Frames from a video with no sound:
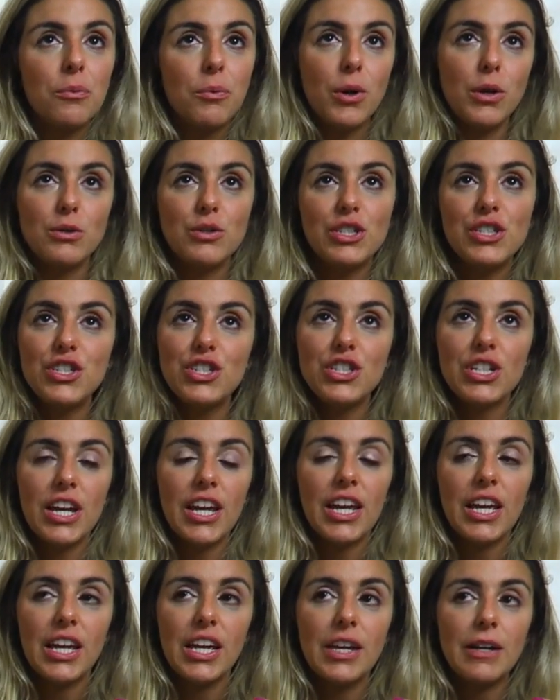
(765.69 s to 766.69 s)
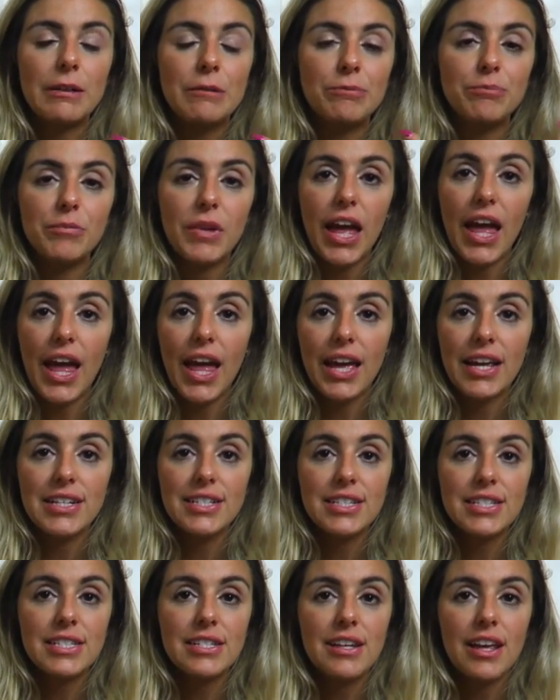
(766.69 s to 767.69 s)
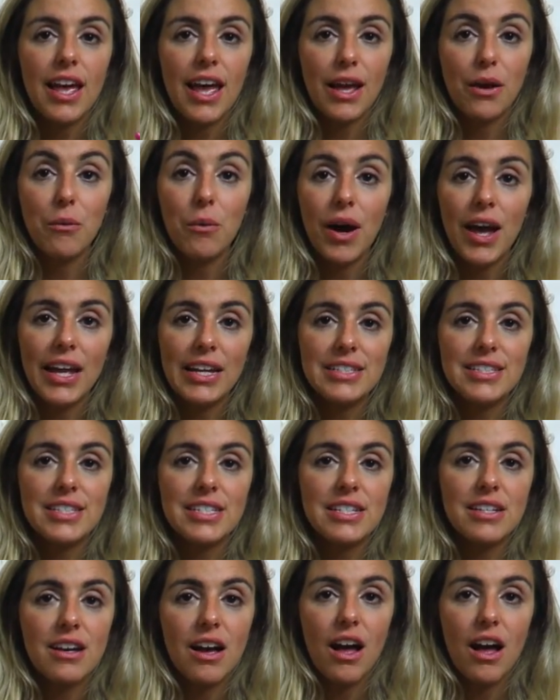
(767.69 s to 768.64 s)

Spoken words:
protein shake, eggs, egg whites,